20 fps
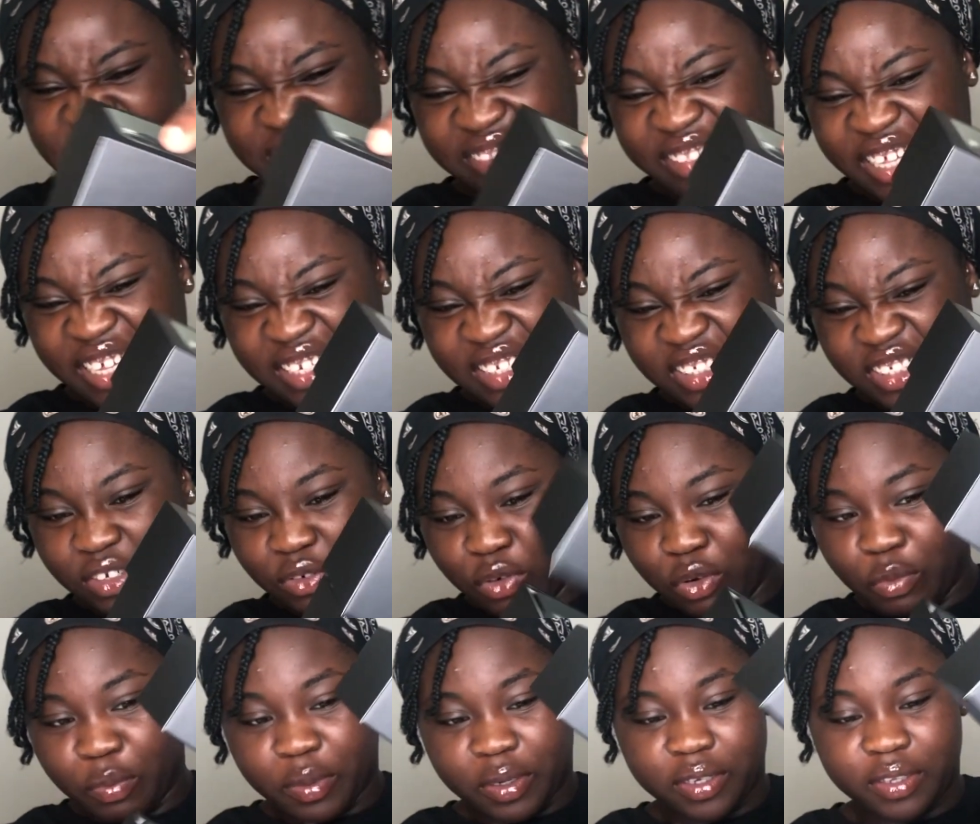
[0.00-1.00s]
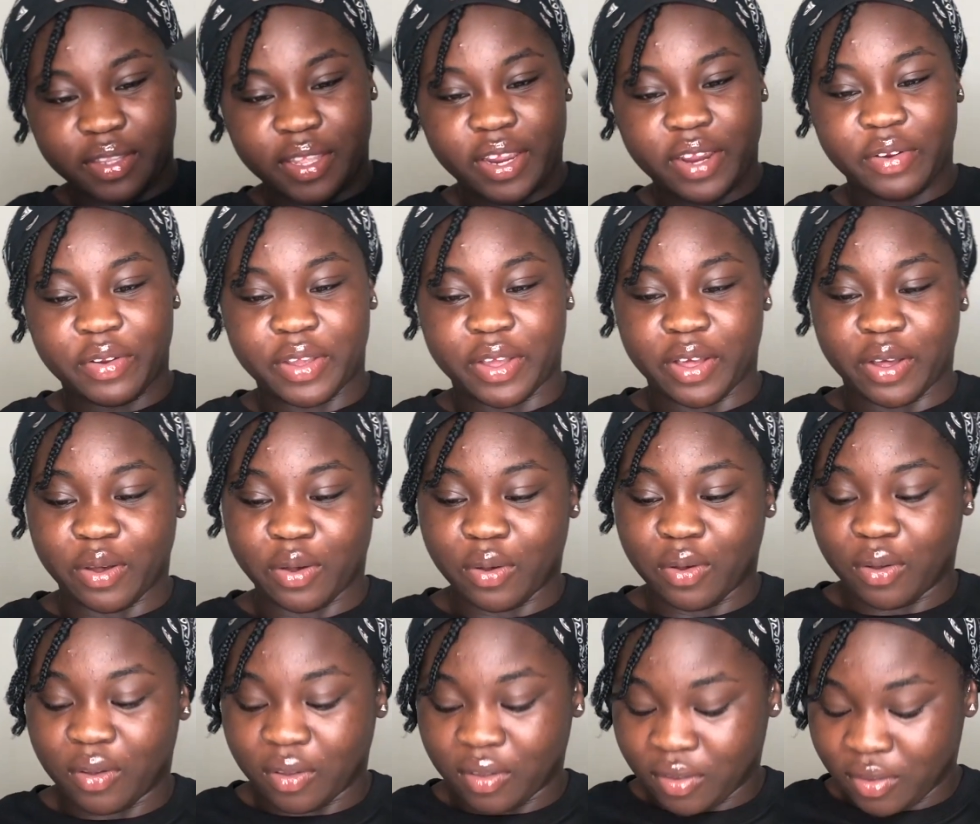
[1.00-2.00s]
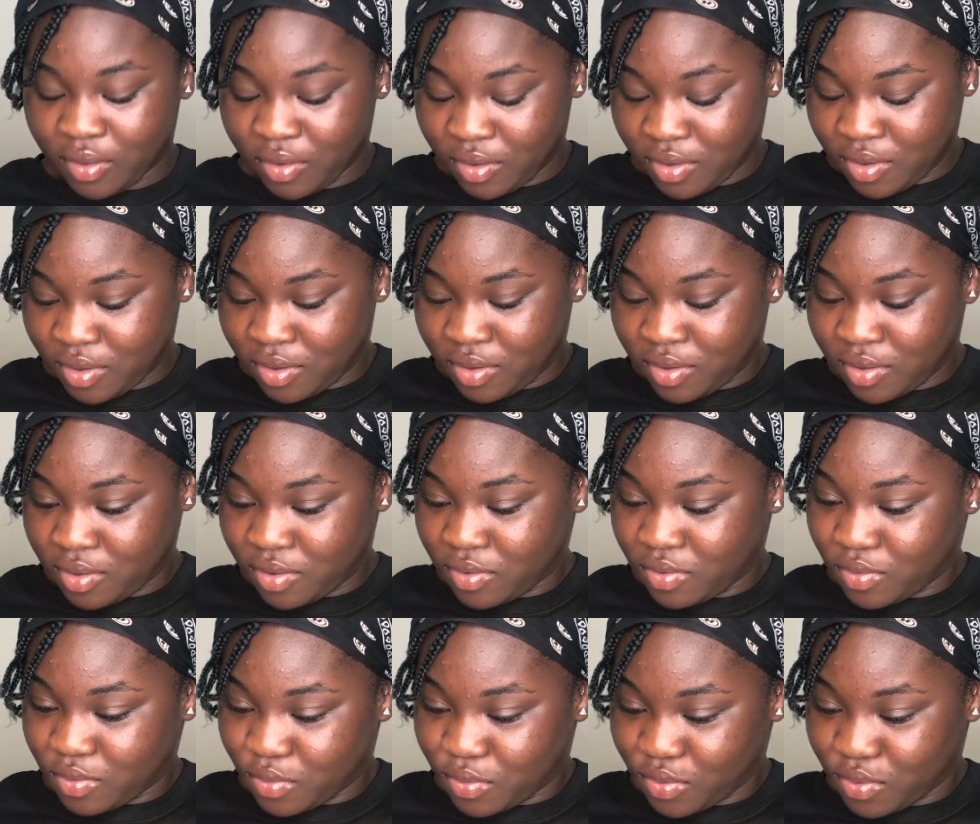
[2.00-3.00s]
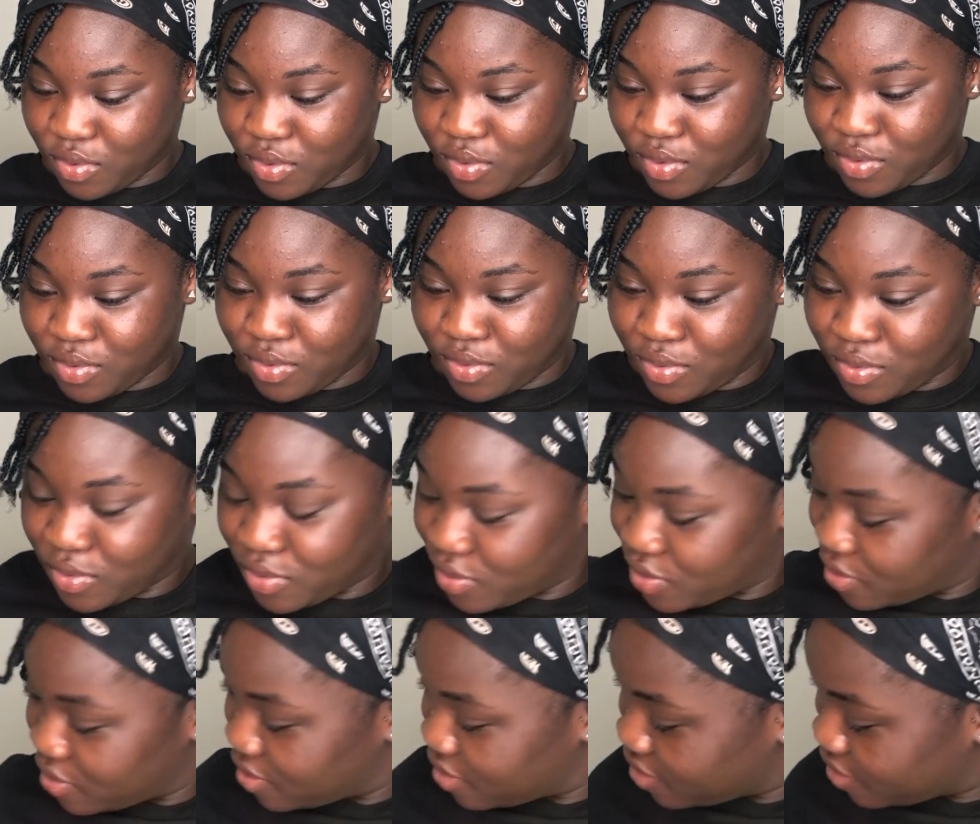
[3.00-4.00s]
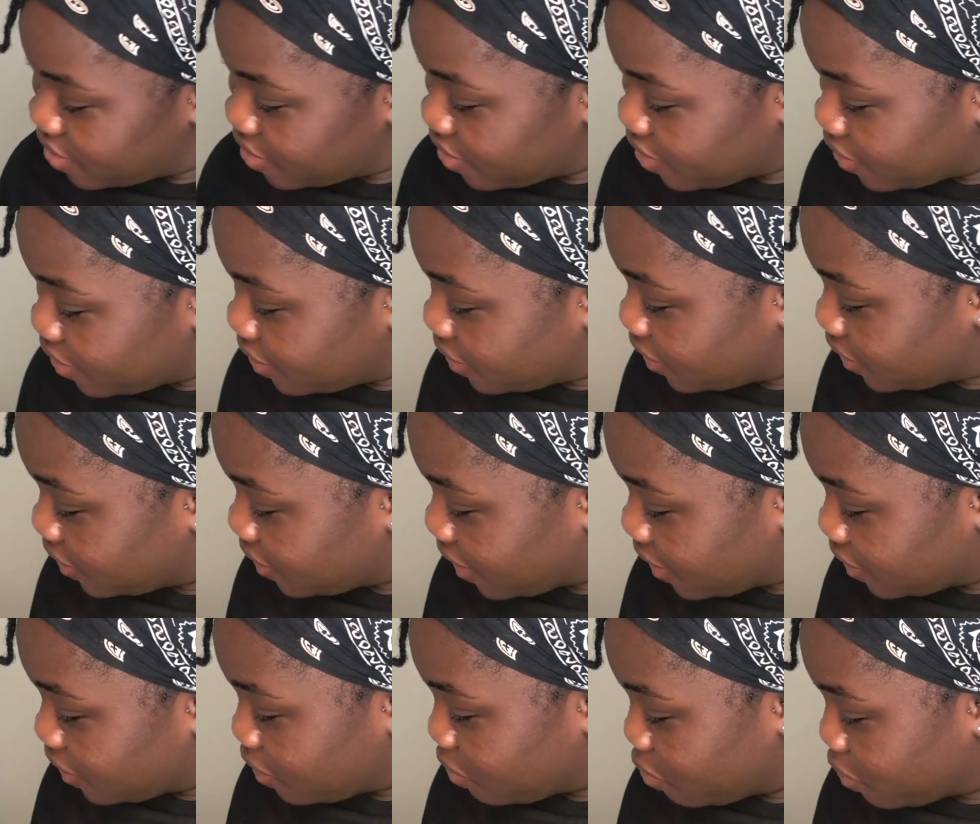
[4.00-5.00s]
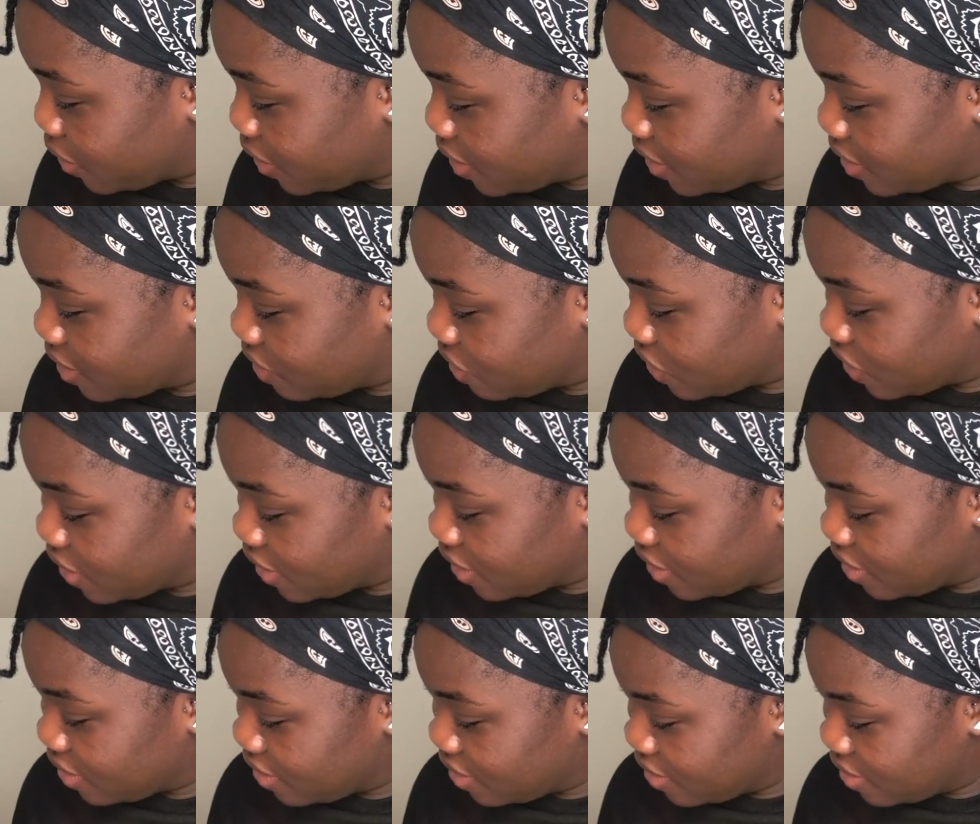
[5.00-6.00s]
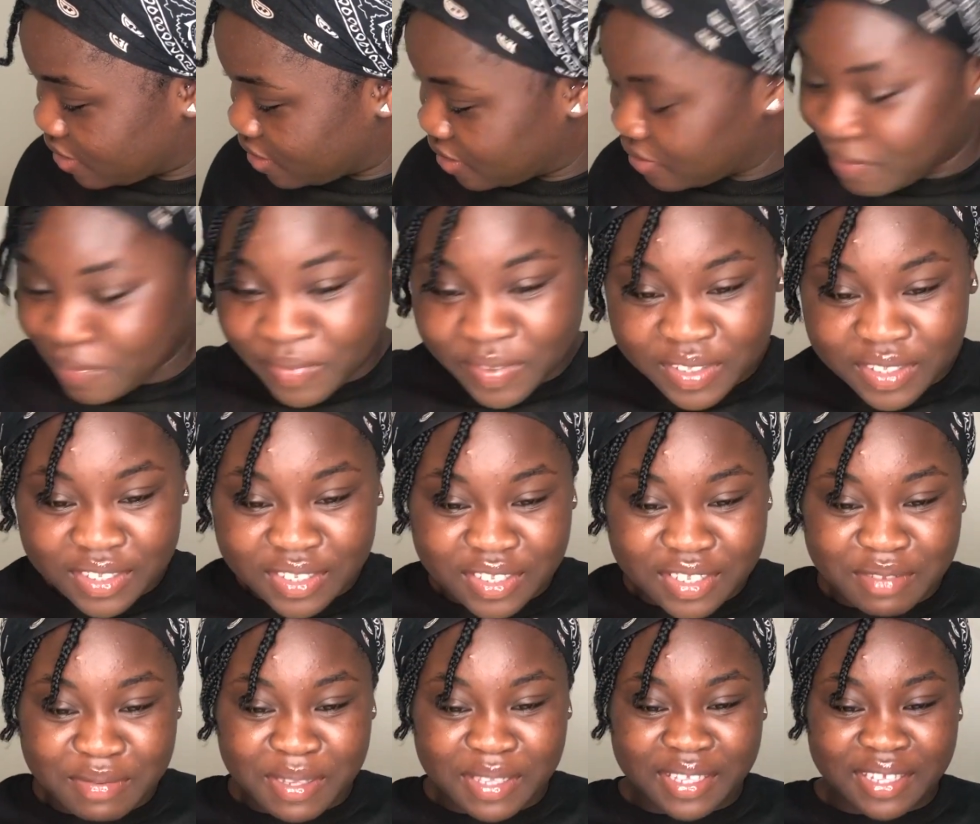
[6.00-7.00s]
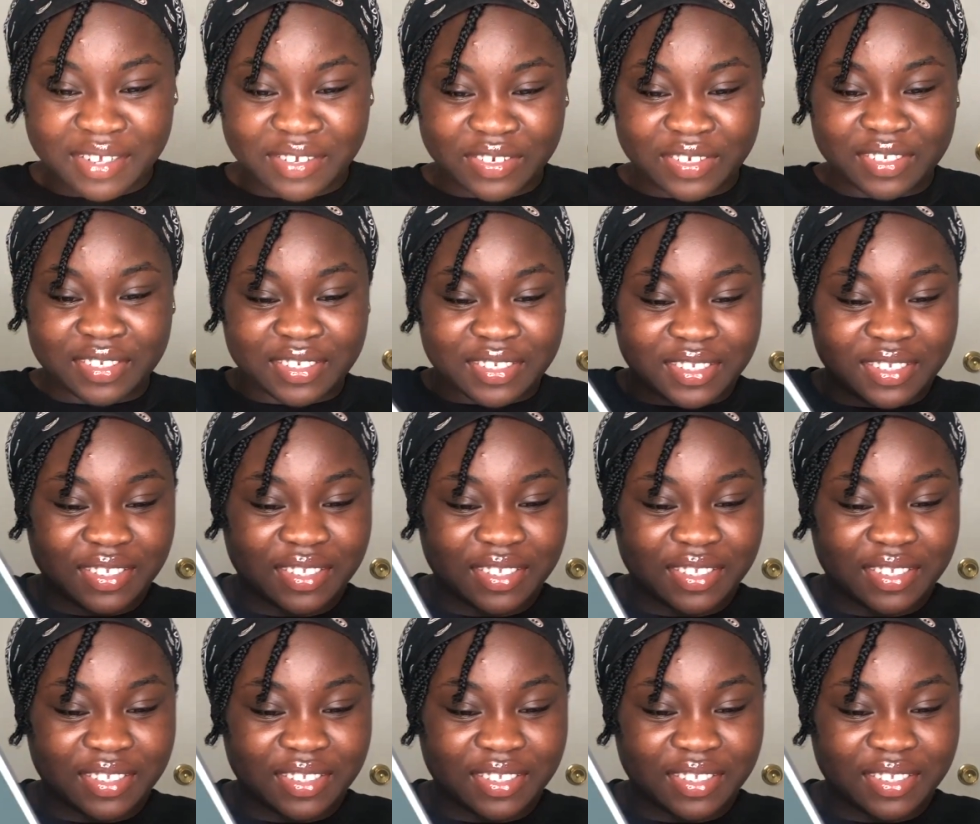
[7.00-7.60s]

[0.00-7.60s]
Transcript: Damn, this shit open. There we go. Ooh! Yo, this is actually pretty as fuck. Excuse my language.